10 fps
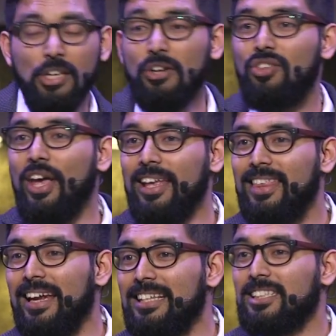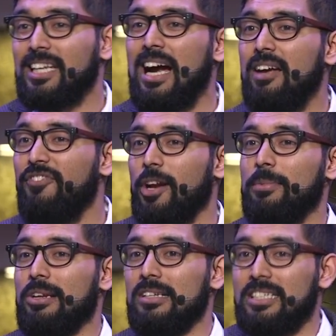You think that it's time for
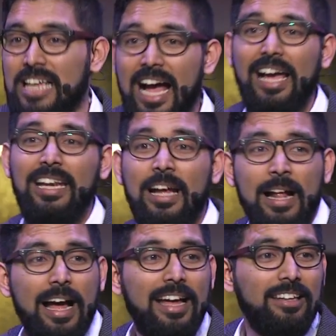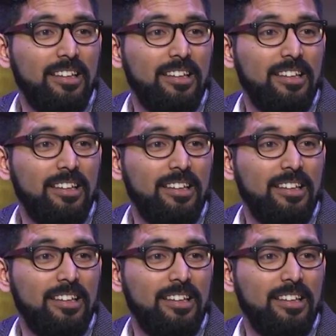him to resign and,